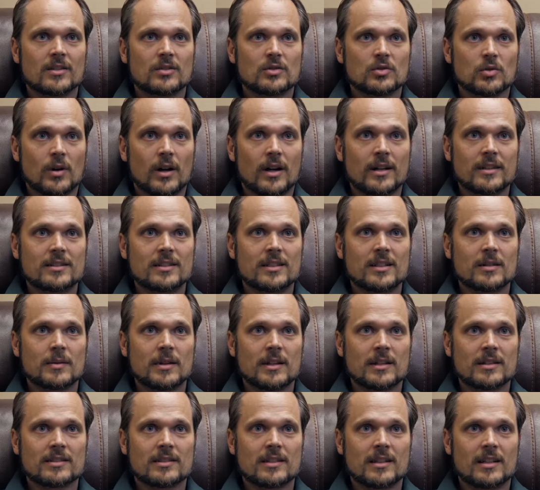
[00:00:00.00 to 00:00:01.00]
tried
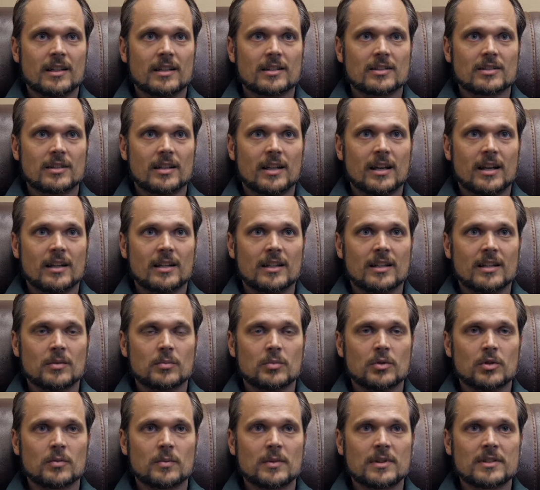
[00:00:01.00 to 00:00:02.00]
TMS, had actually had any
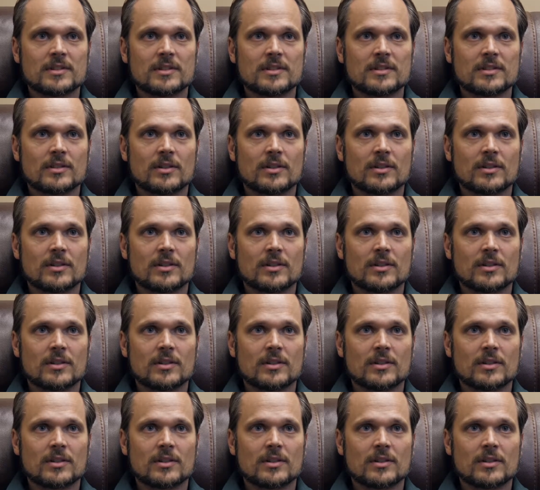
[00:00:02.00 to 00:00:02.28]
improvements.